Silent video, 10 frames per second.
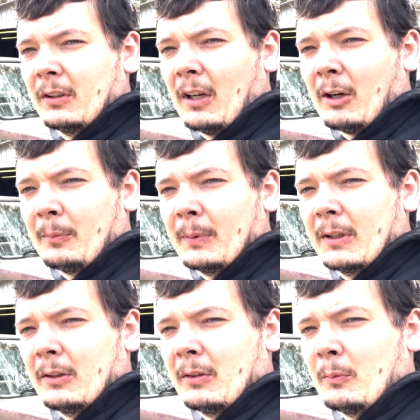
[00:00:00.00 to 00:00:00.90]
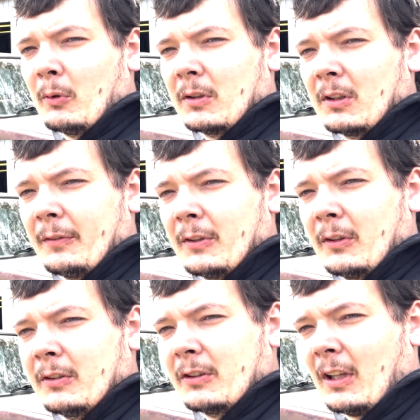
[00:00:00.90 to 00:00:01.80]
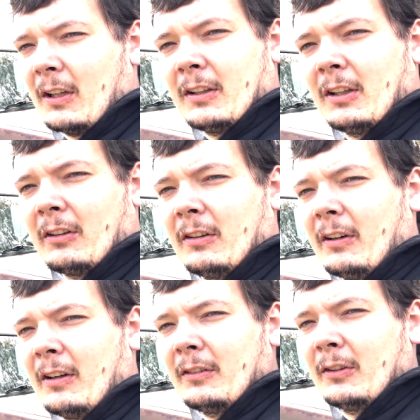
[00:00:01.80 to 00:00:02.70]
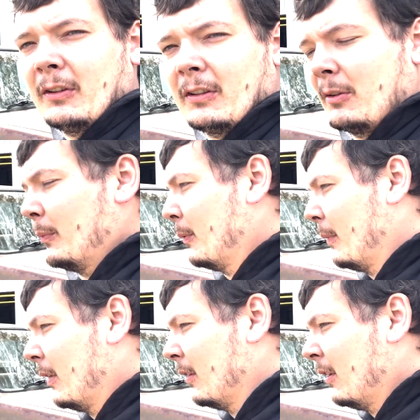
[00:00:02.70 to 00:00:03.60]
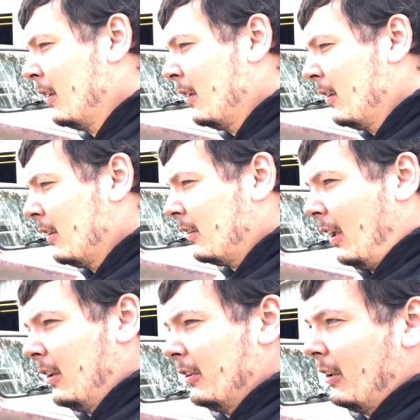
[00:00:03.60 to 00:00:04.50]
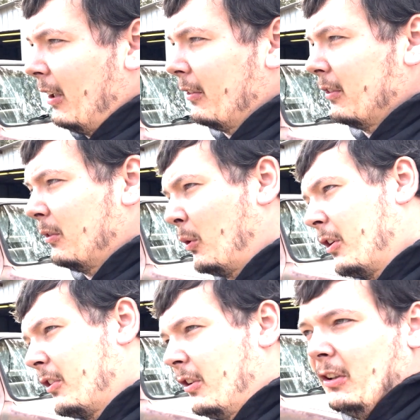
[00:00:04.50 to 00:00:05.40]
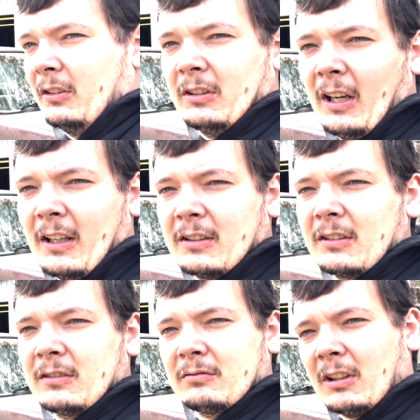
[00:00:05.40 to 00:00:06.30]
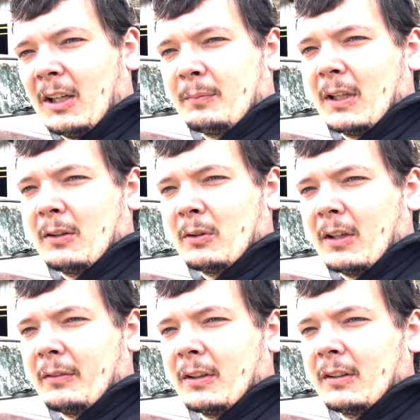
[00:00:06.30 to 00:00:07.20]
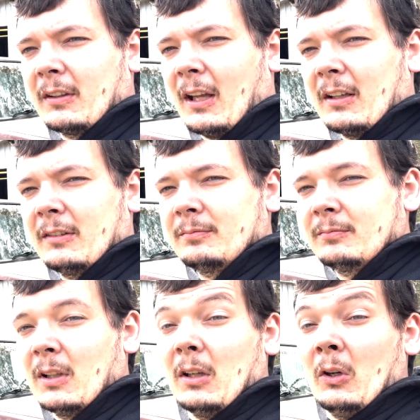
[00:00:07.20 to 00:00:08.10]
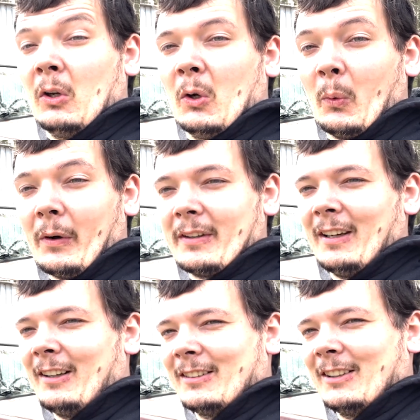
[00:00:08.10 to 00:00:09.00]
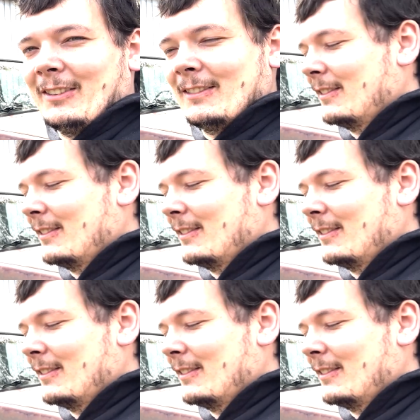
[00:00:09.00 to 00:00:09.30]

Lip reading: I'll be doing more stuff to it, just kind of tinkering around to it. It's gonna be my daily driver's work truck slash type thing, whatever it kind of works out to.